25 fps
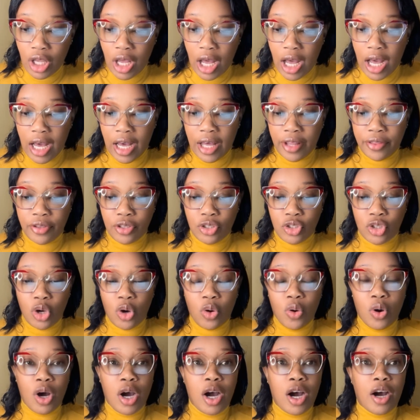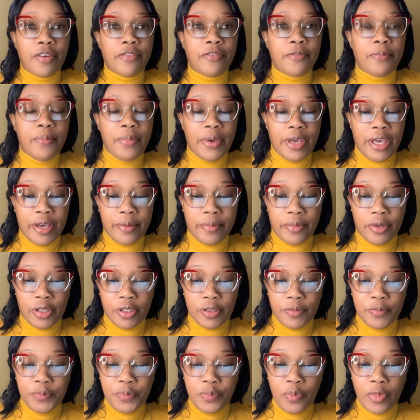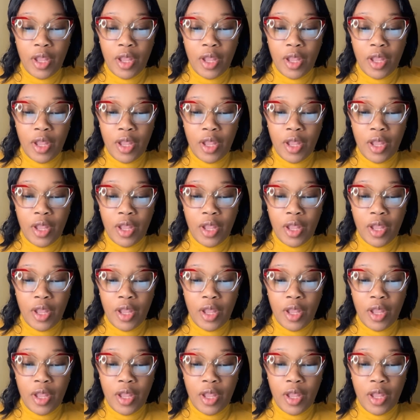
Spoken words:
the Tower of Babel.